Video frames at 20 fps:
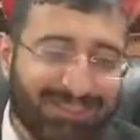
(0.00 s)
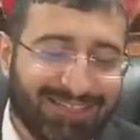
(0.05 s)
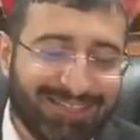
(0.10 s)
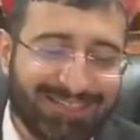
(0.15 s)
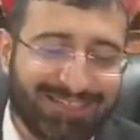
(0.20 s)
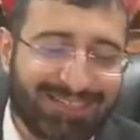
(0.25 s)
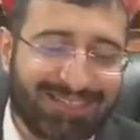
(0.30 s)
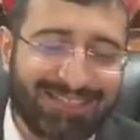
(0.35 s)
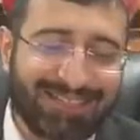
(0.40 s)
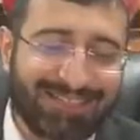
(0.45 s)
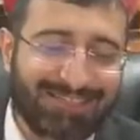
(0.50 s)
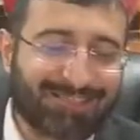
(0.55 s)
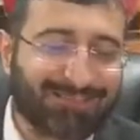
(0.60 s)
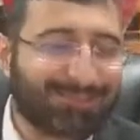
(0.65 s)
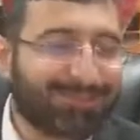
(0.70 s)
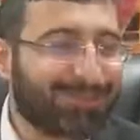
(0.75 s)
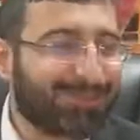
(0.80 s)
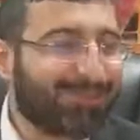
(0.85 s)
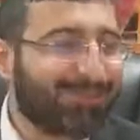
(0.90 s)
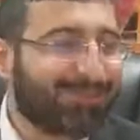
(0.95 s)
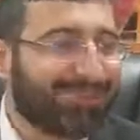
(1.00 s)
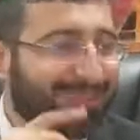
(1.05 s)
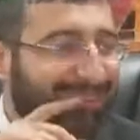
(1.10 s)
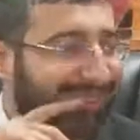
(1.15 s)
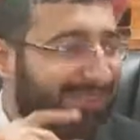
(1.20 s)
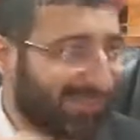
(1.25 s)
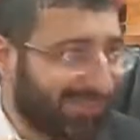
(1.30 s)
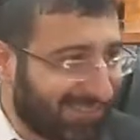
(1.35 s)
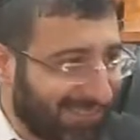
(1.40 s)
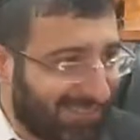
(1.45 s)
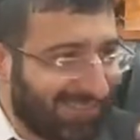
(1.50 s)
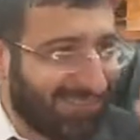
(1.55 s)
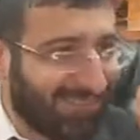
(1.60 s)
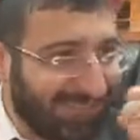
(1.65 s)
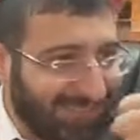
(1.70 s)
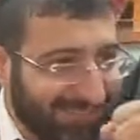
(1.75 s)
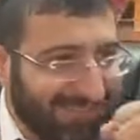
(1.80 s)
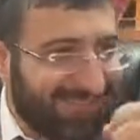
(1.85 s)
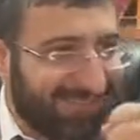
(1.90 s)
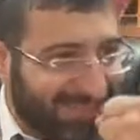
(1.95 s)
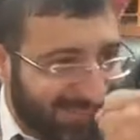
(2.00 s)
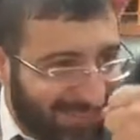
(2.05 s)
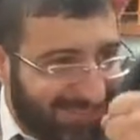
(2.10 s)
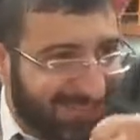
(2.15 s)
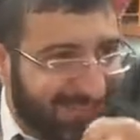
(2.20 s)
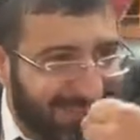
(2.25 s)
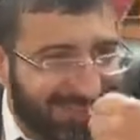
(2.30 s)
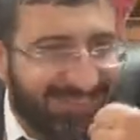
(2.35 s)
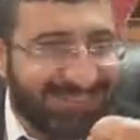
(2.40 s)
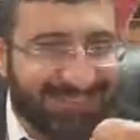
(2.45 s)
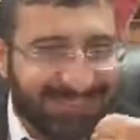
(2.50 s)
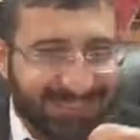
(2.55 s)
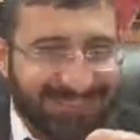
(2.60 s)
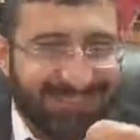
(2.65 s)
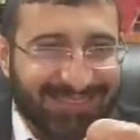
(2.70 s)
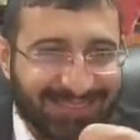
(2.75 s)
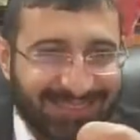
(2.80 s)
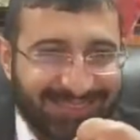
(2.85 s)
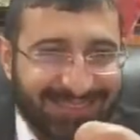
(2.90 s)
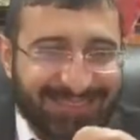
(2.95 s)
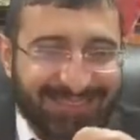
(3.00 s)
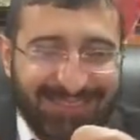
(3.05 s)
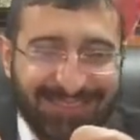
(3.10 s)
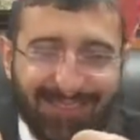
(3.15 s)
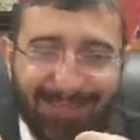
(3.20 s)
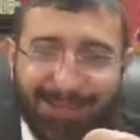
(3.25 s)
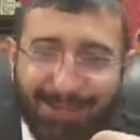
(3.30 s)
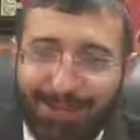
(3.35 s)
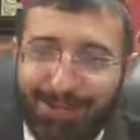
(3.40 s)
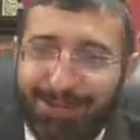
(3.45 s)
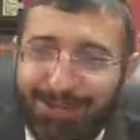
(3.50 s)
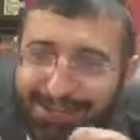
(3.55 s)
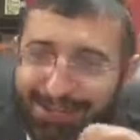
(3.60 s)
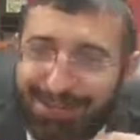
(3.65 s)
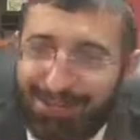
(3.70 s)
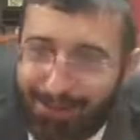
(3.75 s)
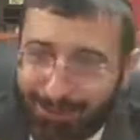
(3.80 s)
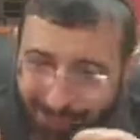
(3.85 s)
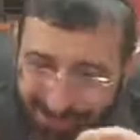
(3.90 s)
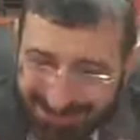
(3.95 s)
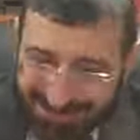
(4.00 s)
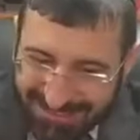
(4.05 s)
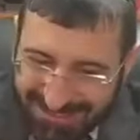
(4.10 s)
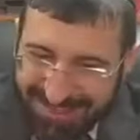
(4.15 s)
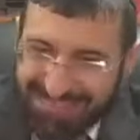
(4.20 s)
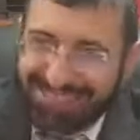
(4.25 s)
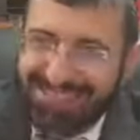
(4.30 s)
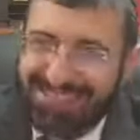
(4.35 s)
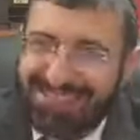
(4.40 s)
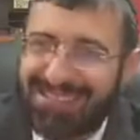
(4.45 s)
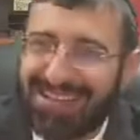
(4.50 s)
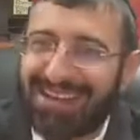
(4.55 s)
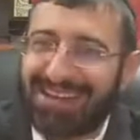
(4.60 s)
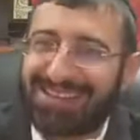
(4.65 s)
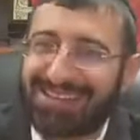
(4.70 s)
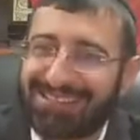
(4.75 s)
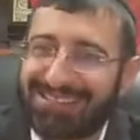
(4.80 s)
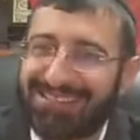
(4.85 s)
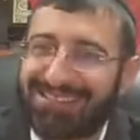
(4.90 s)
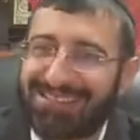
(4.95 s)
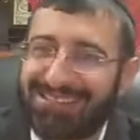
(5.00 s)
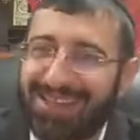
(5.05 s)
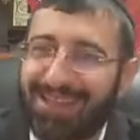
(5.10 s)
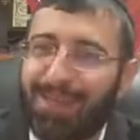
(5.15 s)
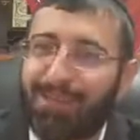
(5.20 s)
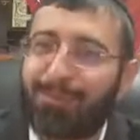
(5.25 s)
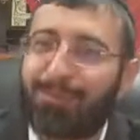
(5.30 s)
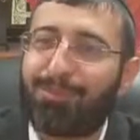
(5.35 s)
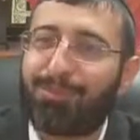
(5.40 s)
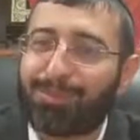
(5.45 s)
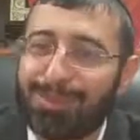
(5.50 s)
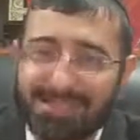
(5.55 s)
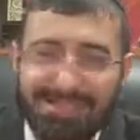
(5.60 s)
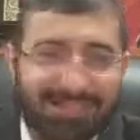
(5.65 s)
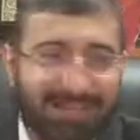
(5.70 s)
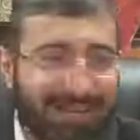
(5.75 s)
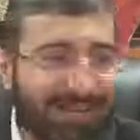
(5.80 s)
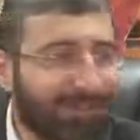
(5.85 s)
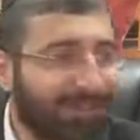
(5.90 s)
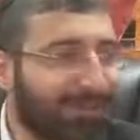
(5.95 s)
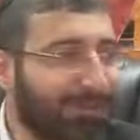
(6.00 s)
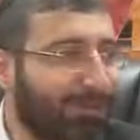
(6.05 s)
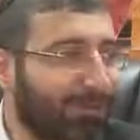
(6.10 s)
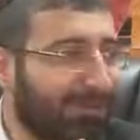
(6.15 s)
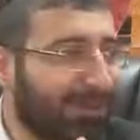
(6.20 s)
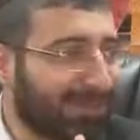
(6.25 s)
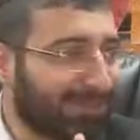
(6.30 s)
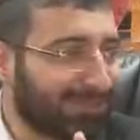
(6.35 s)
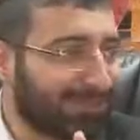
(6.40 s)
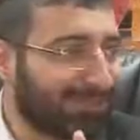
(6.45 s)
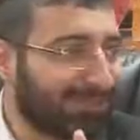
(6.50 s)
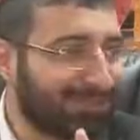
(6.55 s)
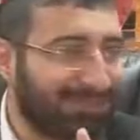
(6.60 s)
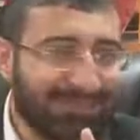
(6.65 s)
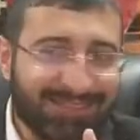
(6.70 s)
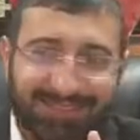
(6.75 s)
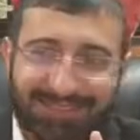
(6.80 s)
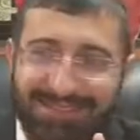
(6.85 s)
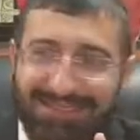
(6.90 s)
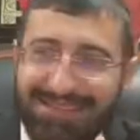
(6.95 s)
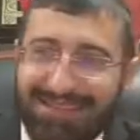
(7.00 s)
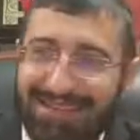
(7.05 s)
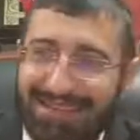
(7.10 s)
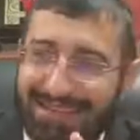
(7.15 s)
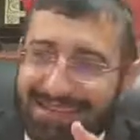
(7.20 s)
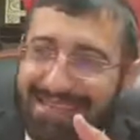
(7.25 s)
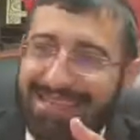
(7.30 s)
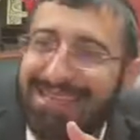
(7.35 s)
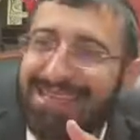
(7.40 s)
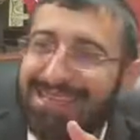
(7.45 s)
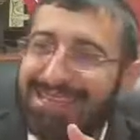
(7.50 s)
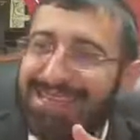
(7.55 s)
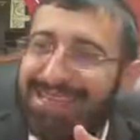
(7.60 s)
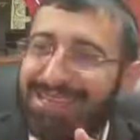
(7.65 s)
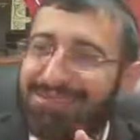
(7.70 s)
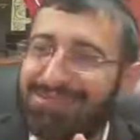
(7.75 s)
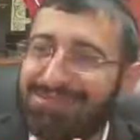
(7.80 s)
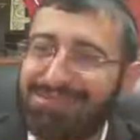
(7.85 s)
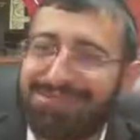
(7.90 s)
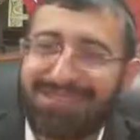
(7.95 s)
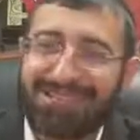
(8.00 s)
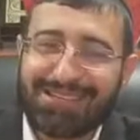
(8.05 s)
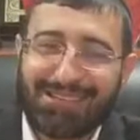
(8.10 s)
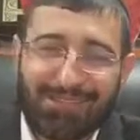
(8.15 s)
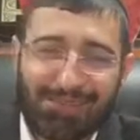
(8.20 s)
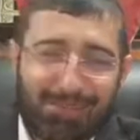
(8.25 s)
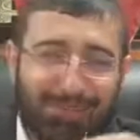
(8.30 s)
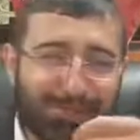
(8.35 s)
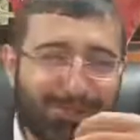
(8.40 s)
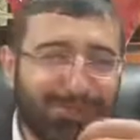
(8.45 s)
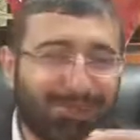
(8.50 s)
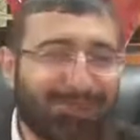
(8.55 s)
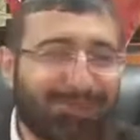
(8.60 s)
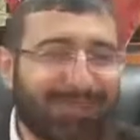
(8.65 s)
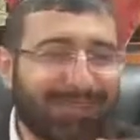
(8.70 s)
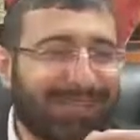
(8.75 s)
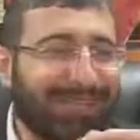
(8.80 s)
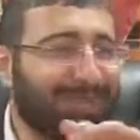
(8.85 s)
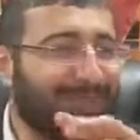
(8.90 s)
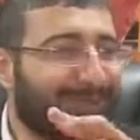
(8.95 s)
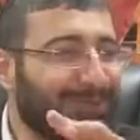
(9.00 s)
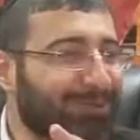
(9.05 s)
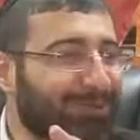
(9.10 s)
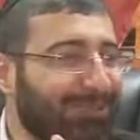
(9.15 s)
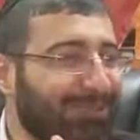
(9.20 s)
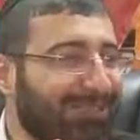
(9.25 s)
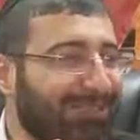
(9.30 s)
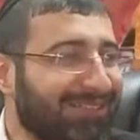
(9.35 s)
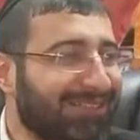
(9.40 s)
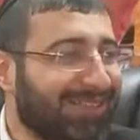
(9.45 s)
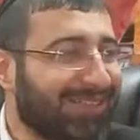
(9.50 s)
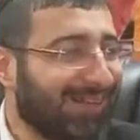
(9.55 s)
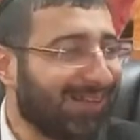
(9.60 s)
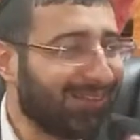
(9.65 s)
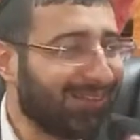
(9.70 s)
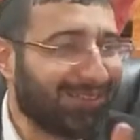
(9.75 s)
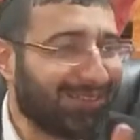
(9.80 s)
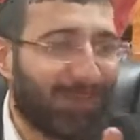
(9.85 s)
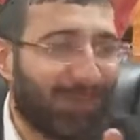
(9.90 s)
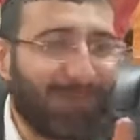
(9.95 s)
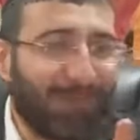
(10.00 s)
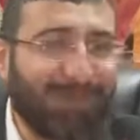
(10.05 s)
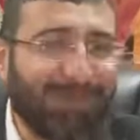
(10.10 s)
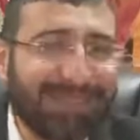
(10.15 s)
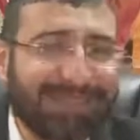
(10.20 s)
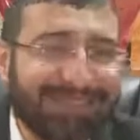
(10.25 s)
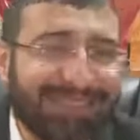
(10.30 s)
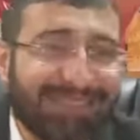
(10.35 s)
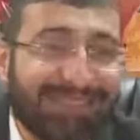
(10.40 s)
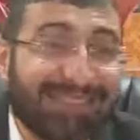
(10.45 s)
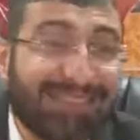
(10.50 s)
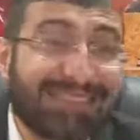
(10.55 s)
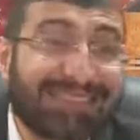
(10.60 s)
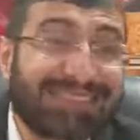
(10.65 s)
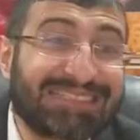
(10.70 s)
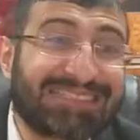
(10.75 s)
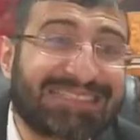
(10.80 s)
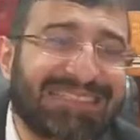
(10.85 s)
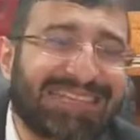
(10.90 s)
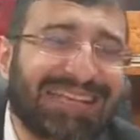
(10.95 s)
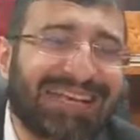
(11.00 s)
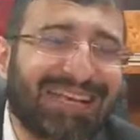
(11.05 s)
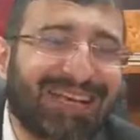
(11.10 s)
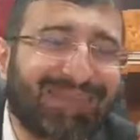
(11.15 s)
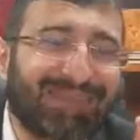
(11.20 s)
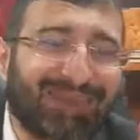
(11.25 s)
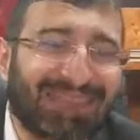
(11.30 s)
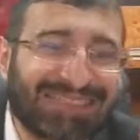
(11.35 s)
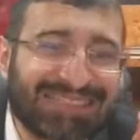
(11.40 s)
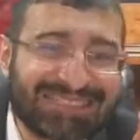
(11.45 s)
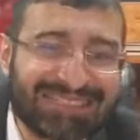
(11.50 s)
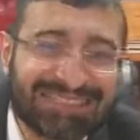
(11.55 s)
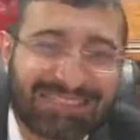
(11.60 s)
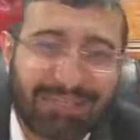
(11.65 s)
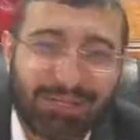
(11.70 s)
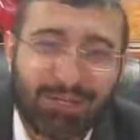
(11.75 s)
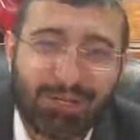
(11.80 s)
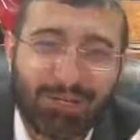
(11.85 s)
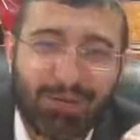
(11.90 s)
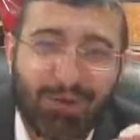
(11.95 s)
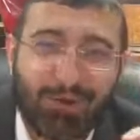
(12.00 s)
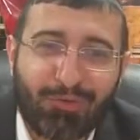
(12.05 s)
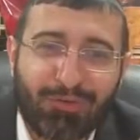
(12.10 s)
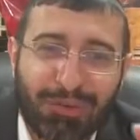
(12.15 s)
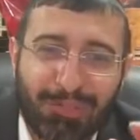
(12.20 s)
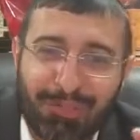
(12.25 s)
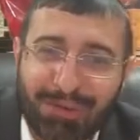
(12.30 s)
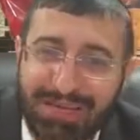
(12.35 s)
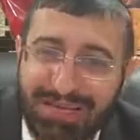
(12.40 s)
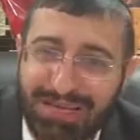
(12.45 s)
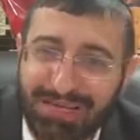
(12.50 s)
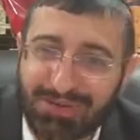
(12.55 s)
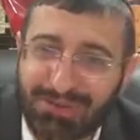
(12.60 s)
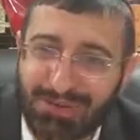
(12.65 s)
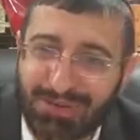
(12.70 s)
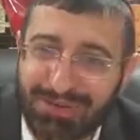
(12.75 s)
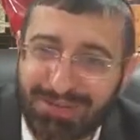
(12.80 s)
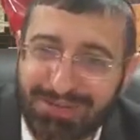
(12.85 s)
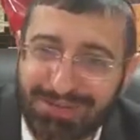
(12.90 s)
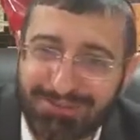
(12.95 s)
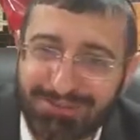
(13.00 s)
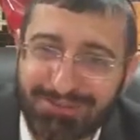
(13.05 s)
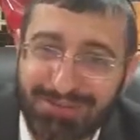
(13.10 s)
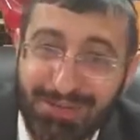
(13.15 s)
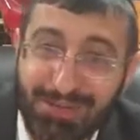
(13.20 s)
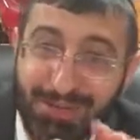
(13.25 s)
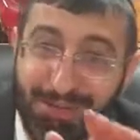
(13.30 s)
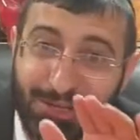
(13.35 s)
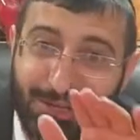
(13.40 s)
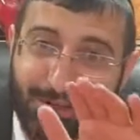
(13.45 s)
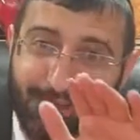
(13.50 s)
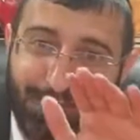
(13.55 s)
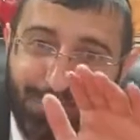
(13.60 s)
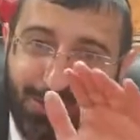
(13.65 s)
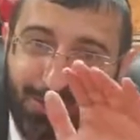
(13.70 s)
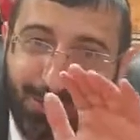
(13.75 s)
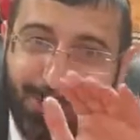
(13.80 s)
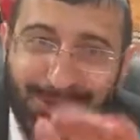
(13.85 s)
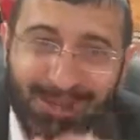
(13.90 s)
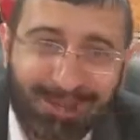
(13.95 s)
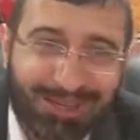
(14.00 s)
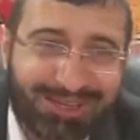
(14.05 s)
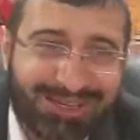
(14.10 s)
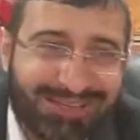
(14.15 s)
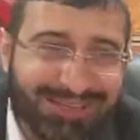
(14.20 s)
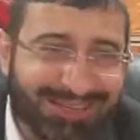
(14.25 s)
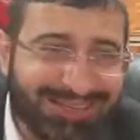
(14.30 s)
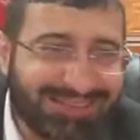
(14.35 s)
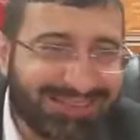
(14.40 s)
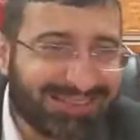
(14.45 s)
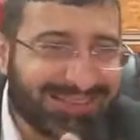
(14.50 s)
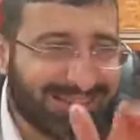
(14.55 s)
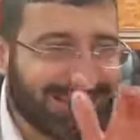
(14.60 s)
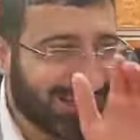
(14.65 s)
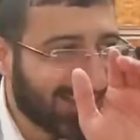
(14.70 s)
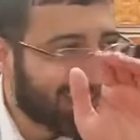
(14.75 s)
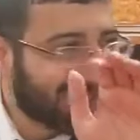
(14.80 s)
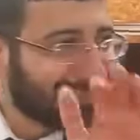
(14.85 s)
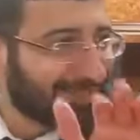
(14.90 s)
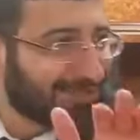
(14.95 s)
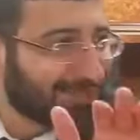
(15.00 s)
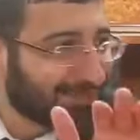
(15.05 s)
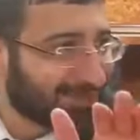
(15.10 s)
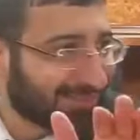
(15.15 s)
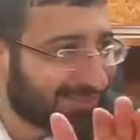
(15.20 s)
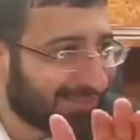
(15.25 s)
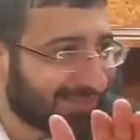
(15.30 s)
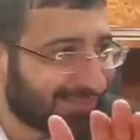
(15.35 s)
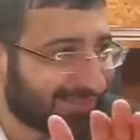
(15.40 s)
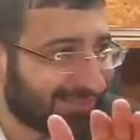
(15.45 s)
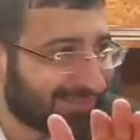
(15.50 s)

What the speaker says: Zera Shimshon, he's a learner who's inside, like a briska on the Chumash. And he gives good chidush, how it opens the secrets of the Birkat Kohanim. Look and enjoy.